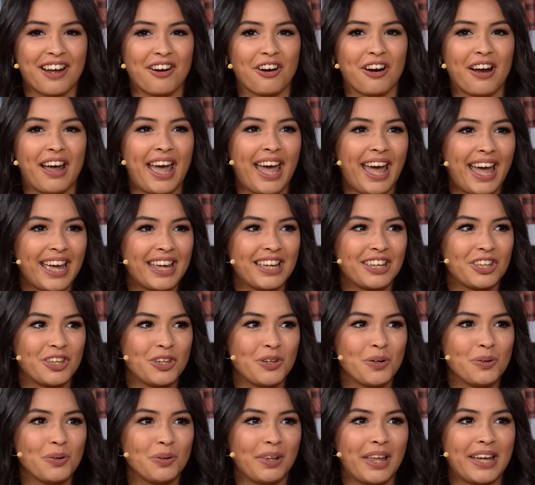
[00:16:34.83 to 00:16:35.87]
Or, hey,
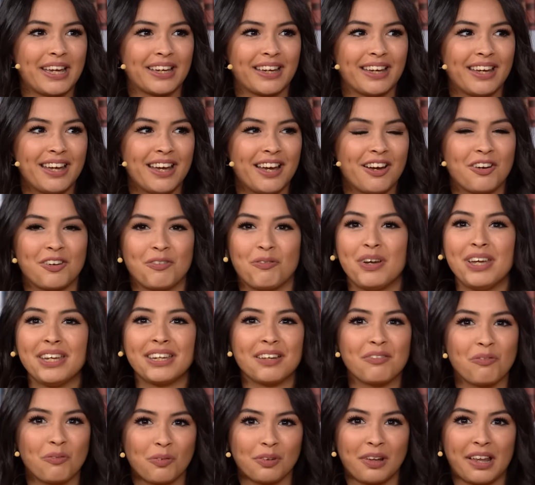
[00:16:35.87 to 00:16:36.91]
you, like, we
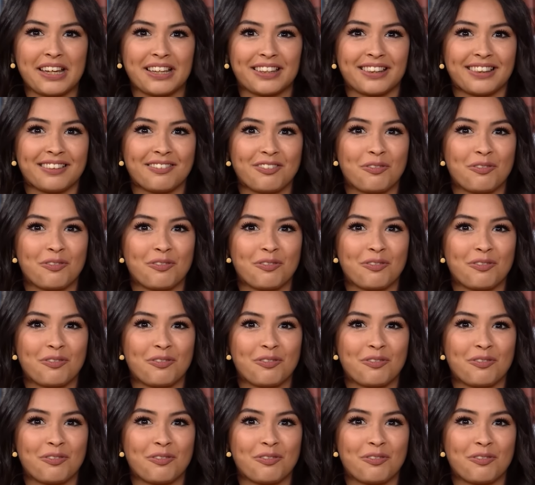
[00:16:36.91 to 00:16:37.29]
can, like,